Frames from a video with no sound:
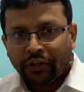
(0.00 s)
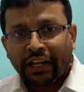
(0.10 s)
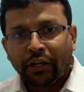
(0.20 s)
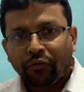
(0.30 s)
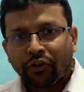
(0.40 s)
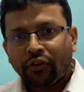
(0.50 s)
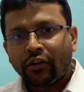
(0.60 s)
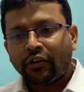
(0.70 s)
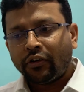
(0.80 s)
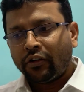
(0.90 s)
deliver
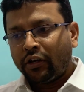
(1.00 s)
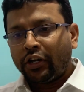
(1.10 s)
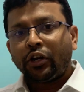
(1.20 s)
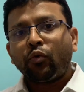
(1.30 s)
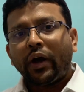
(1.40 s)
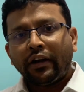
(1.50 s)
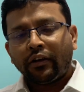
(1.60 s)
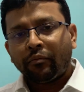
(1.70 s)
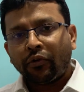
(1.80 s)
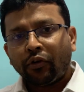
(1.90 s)
the required
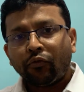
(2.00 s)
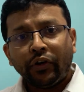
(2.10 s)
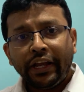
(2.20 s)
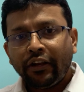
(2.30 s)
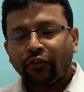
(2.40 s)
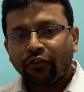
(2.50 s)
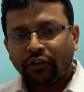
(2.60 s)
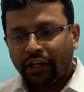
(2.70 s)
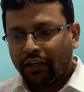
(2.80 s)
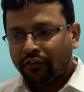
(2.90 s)
number of leads or
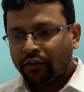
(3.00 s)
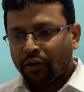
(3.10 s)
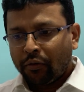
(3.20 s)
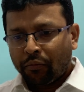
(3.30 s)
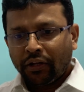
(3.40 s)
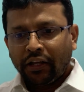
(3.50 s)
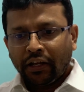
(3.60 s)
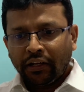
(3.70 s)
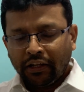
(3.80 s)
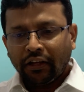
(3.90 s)
sales. But
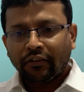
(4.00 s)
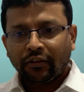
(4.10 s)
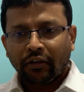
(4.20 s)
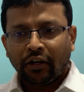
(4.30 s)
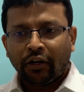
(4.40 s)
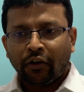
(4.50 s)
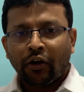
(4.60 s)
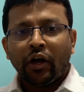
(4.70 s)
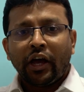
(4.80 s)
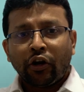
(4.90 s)
then
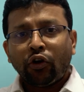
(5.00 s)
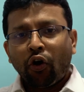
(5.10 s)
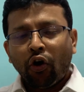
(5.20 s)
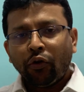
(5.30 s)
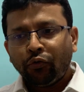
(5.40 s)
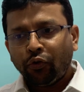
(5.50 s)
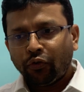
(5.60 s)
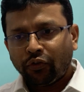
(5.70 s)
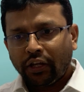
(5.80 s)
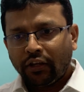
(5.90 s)
around all of
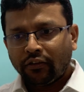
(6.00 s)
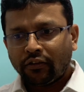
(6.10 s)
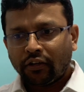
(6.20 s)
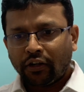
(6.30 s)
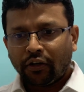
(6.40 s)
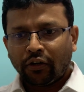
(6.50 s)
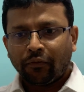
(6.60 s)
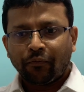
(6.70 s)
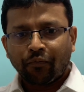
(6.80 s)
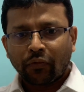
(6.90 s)
those things
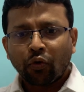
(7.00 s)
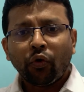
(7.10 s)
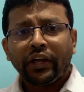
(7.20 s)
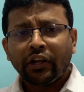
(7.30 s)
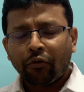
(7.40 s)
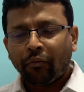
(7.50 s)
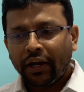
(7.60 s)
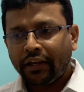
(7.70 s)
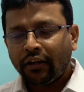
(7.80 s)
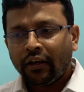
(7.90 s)
going in our
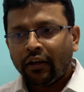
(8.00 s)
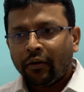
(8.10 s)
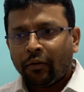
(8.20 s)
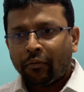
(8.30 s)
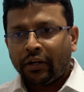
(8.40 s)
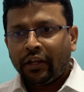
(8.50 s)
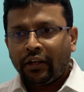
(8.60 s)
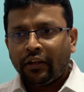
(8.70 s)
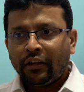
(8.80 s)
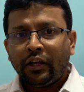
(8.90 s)
mind, but
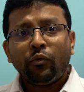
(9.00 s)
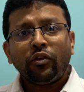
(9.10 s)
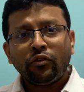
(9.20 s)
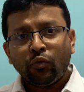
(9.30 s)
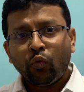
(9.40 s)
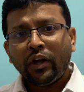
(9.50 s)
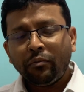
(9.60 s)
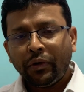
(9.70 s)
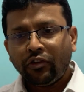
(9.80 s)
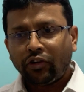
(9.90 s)
then there was one
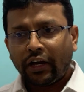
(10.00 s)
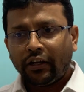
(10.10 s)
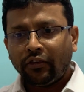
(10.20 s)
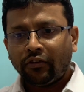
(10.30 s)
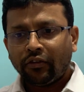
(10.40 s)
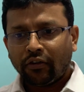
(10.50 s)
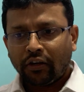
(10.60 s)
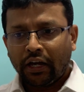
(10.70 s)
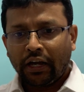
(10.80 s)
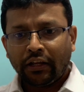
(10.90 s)
big challenge,
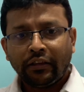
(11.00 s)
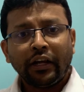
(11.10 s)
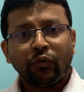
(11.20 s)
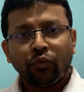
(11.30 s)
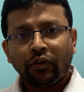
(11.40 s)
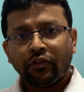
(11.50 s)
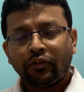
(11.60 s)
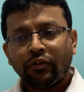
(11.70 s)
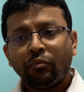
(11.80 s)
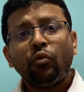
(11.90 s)
and that
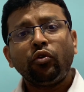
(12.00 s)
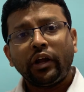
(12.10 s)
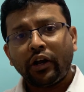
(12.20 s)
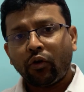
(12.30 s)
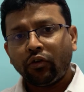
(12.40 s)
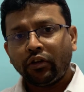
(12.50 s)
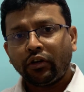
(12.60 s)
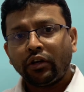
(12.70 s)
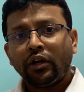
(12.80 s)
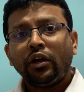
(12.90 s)
was more around
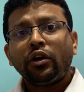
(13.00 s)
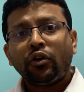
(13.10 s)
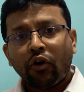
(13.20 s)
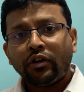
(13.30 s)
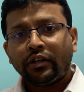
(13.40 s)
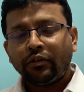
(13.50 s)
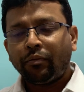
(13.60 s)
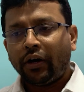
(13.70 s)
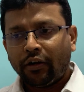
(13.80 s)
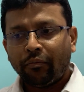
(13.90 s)
the content
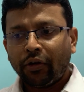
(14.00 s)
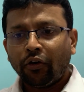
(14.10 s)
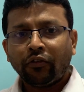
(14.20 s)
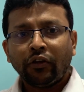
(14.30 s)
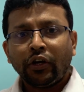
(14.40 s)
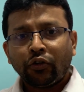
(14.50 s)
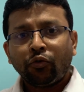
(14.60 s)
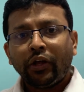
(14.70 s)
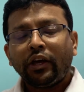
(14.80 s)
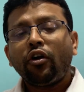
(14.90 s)
part, because
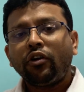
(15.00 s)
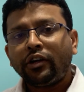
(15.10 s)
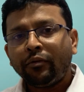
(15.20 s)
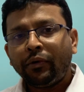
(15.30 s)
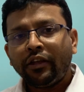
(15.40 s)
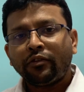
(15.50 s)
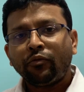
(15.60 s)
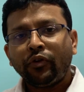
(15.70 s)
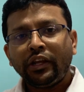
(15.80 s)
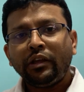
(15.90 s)
today content plays a
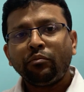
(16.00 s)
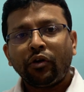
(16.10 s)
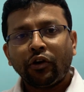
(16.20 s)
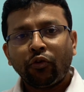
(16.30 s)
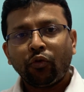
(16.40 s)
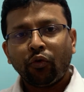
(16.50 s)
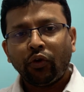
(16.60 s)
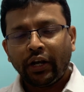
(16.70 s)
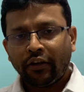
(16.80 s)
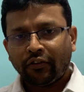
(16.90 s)
very important role
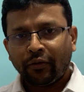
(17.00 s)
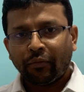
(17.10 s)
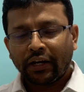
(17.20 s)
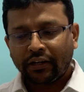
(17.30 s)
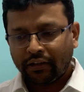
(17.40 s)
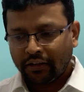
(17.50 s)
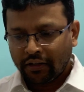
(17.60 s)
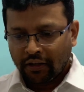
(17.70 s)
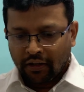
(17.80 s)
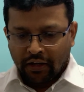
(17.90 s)
in digital marketing,
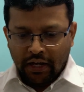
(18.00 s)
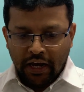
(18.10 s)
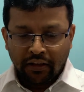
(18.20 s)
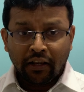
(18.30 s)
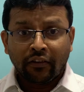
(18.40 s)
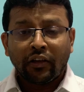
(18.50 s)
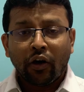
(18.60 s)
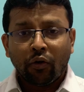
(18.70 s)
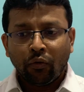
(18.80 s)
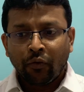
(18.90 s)
and that's
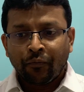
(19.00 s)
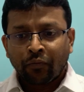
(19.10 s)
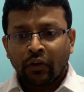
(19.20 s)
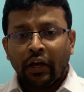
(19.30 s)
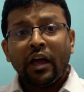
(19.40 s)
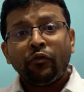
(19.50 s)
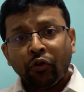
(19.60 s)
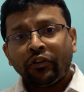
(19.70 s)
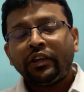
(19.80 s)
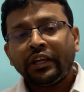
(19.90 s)
how everyone
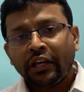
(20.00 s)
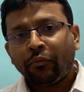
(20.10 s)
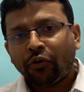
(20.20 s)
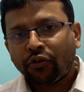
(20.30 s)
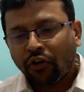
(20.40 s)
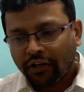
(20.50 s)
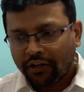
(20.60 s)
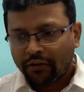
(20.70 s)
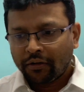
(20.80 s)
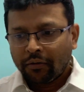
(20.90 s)
is thinking about content,